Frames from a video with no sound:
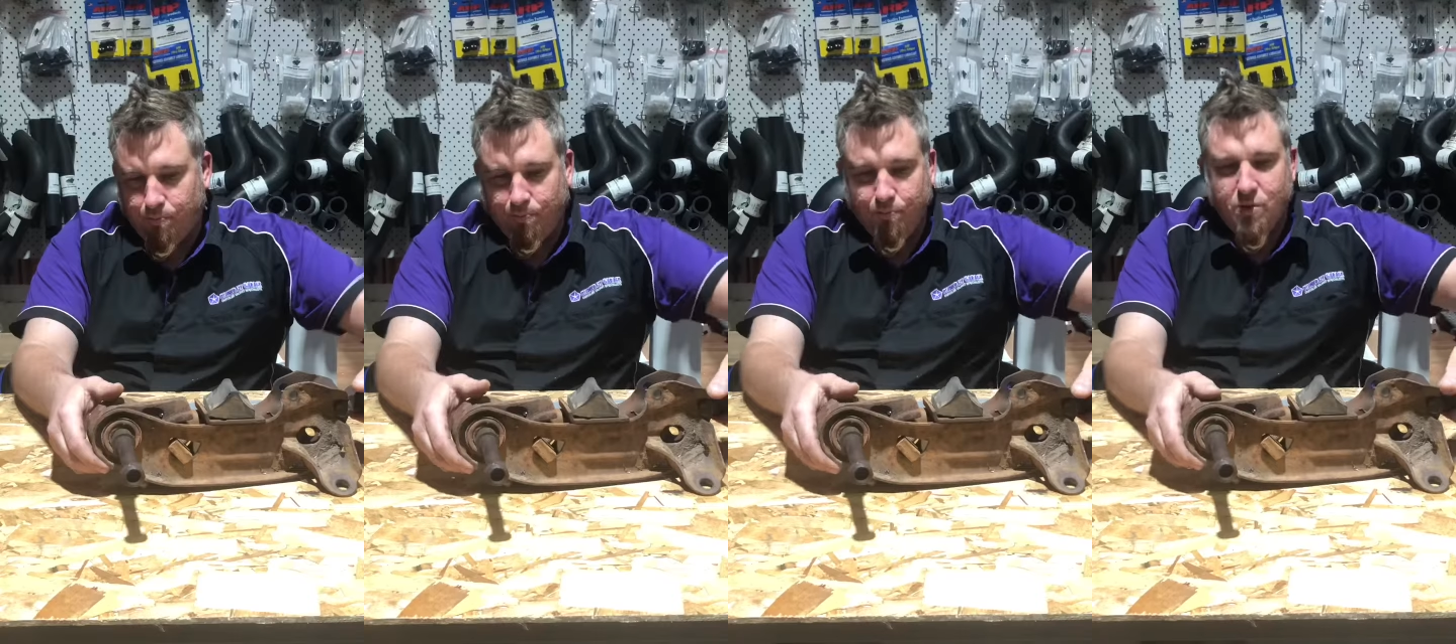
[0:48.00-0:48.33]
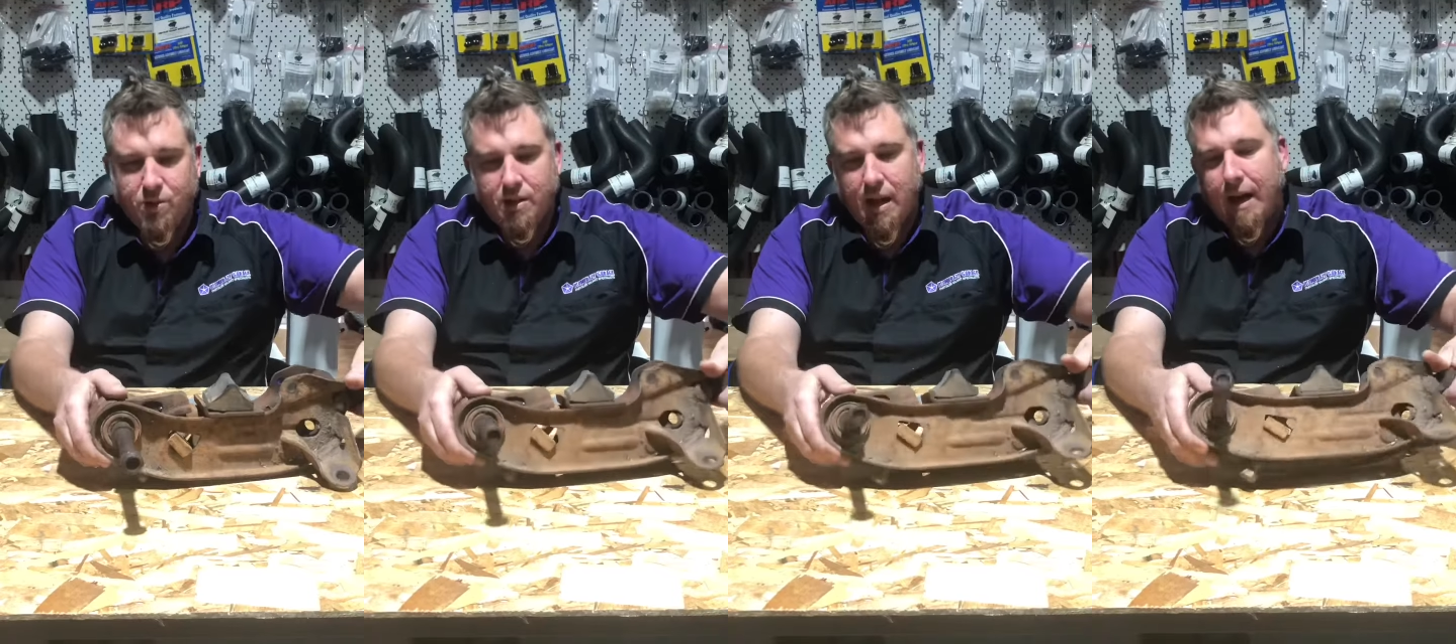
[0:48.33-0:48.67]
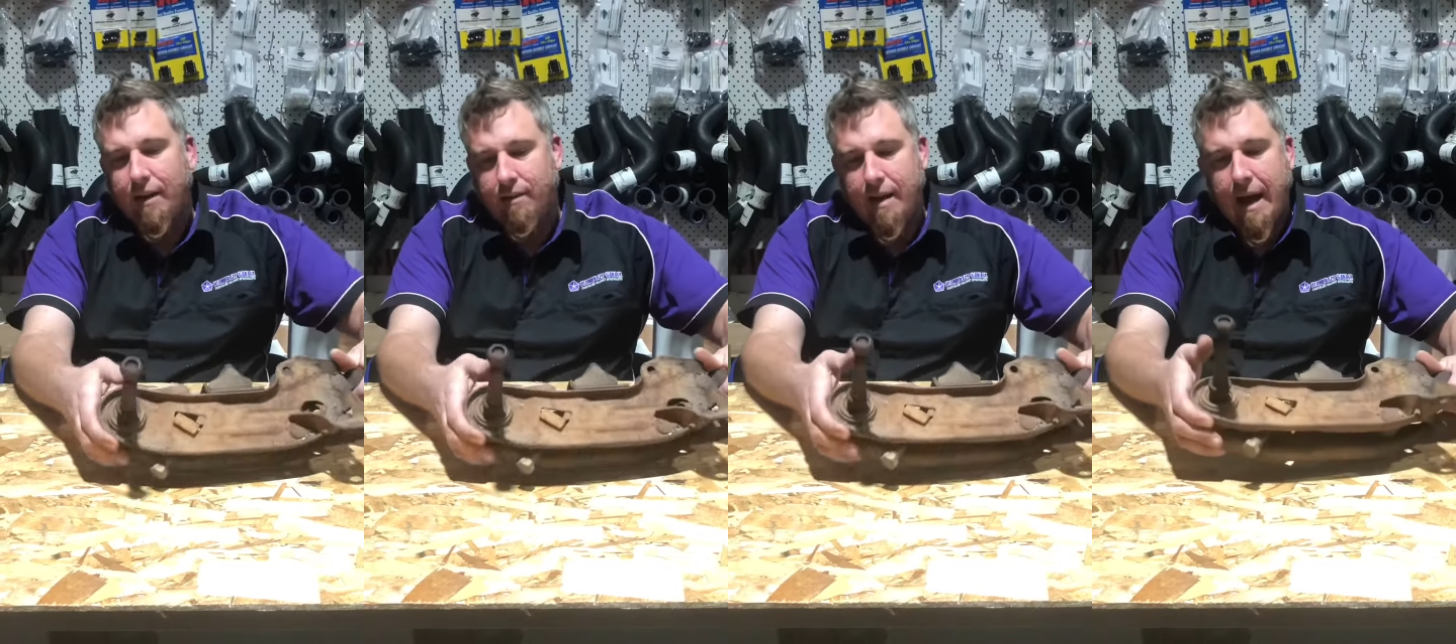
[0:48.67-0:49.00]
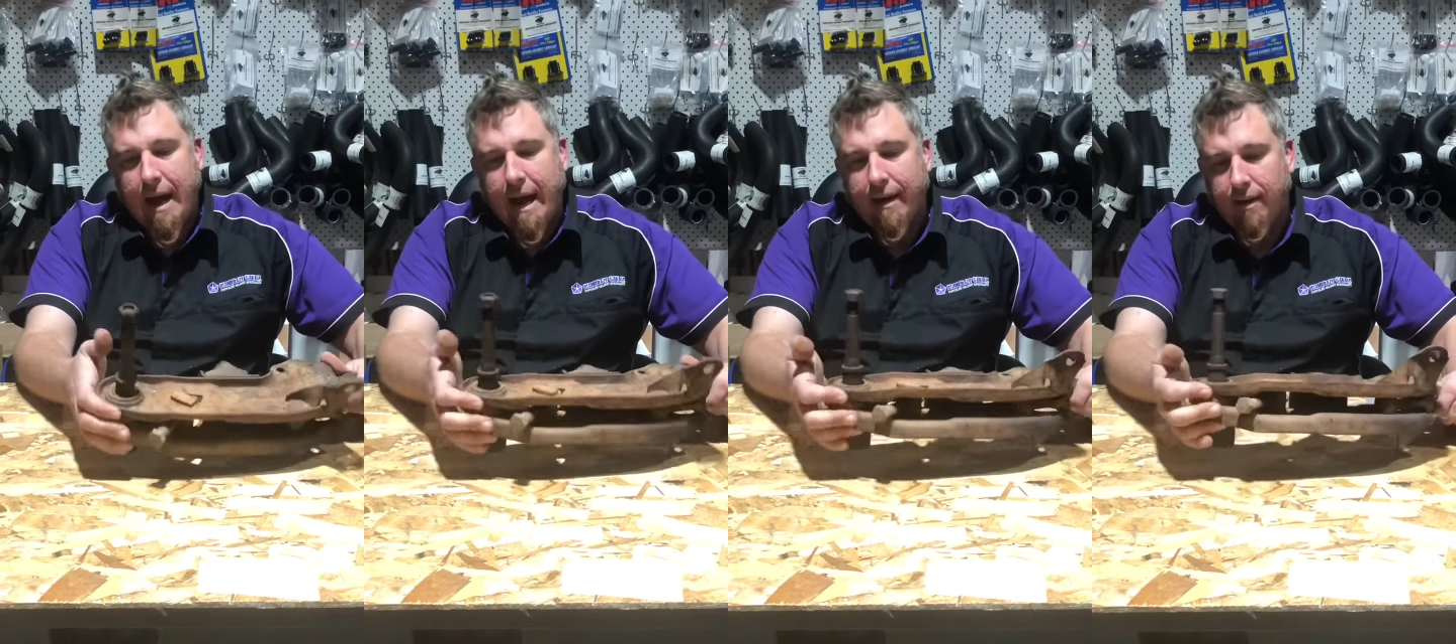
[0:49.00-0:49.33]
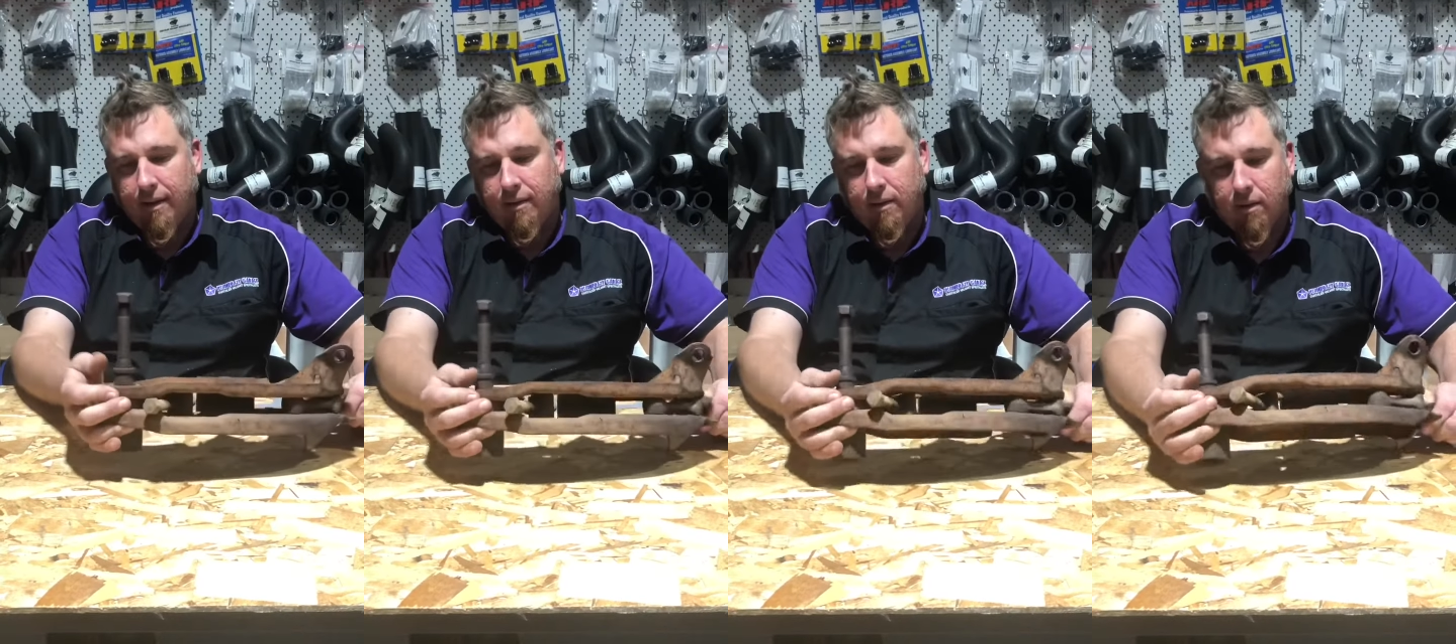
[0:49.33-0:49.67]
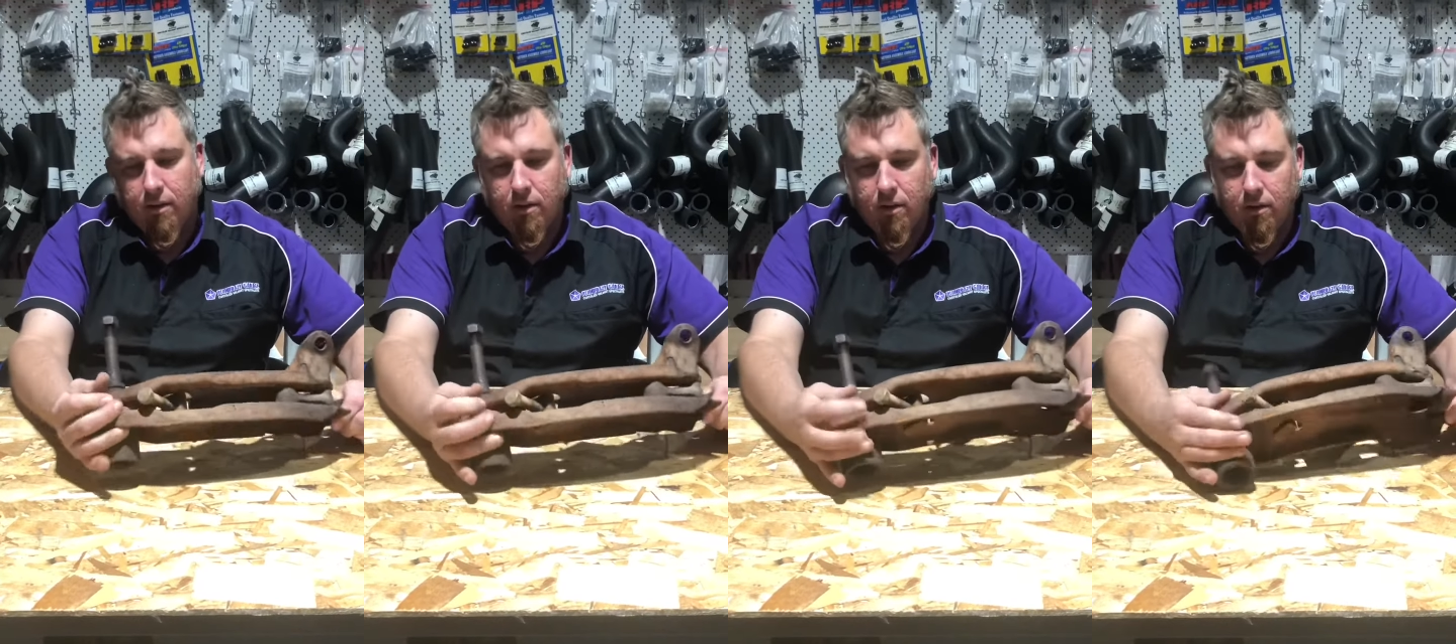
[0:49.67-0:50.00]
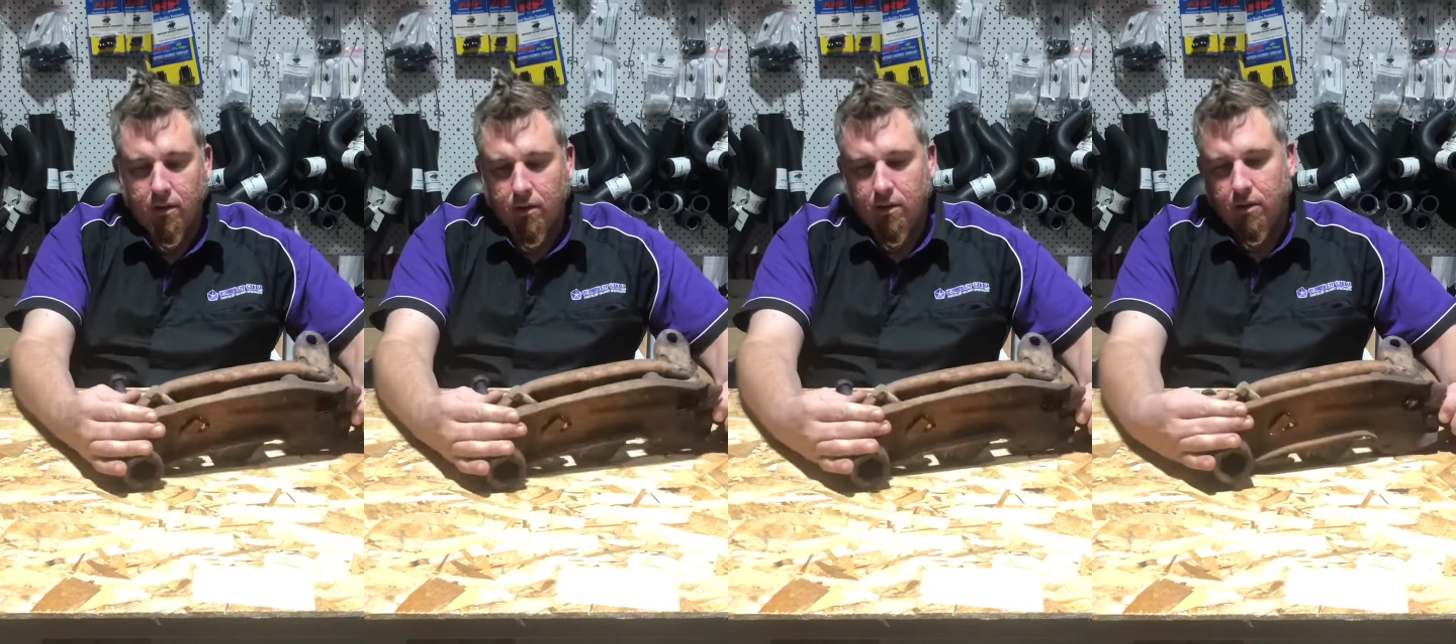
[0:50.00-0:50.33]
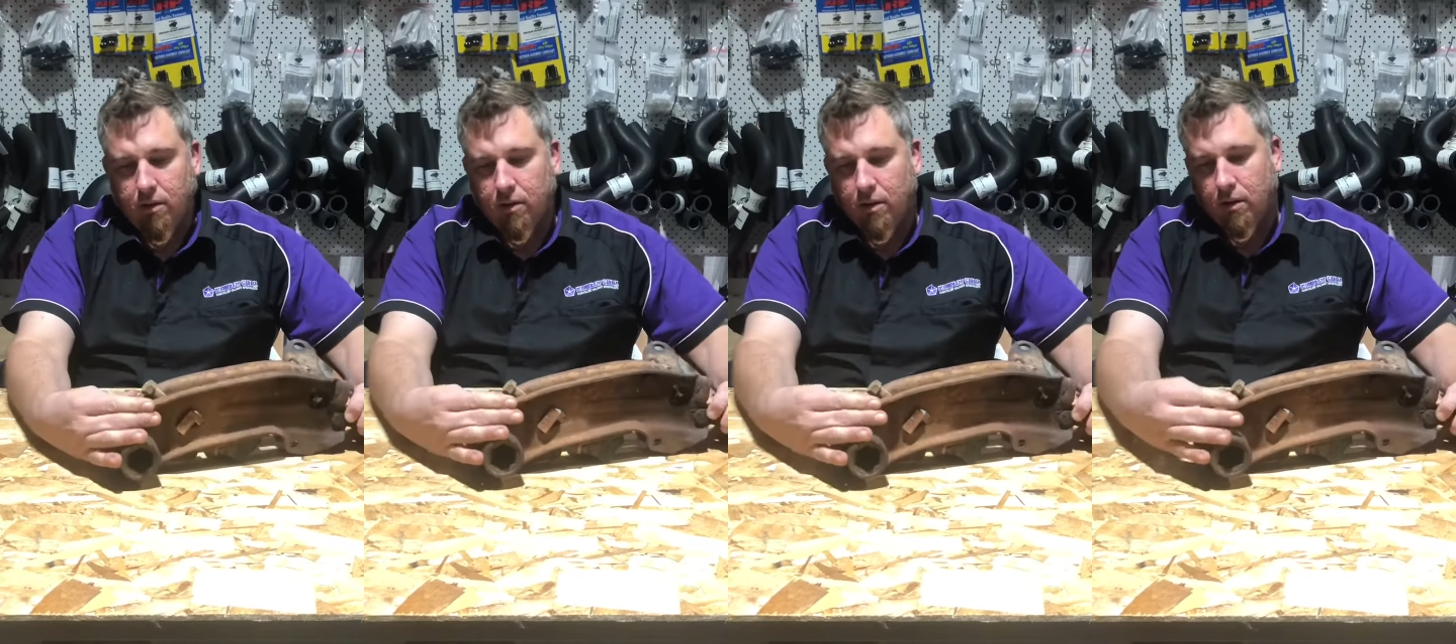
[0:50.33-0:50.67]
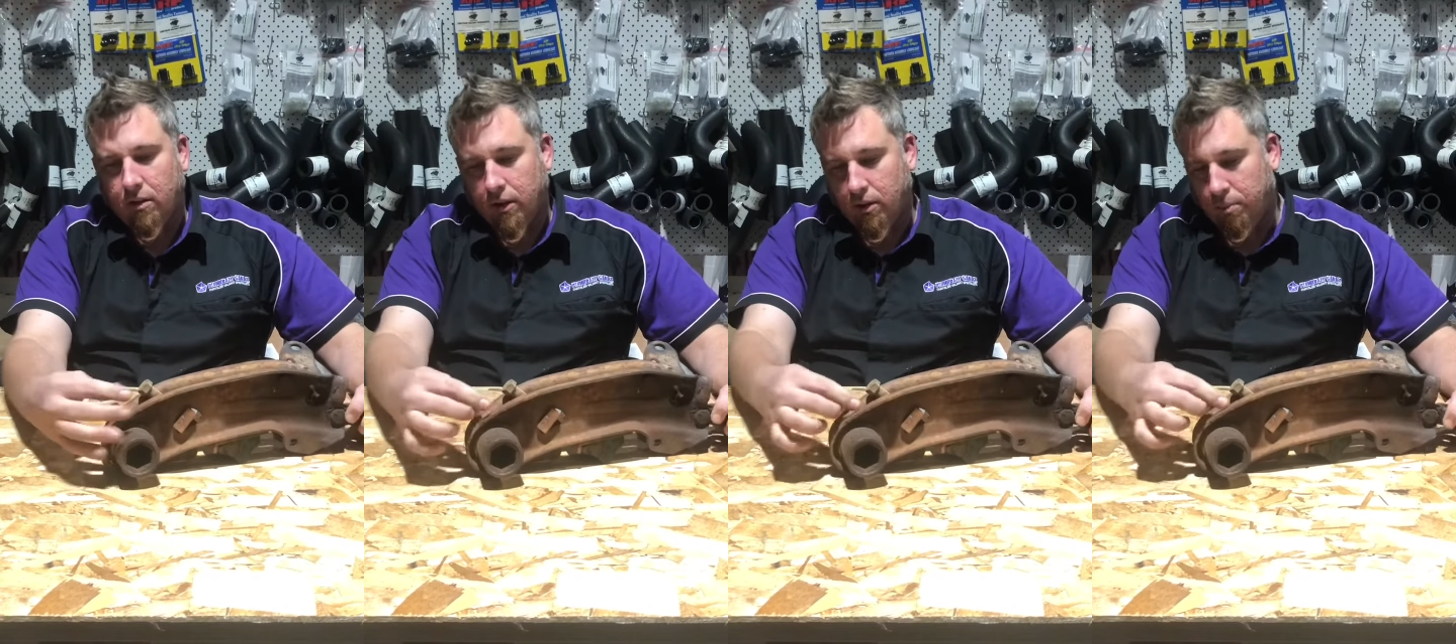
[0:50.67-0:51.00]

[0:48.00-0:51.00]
started adding little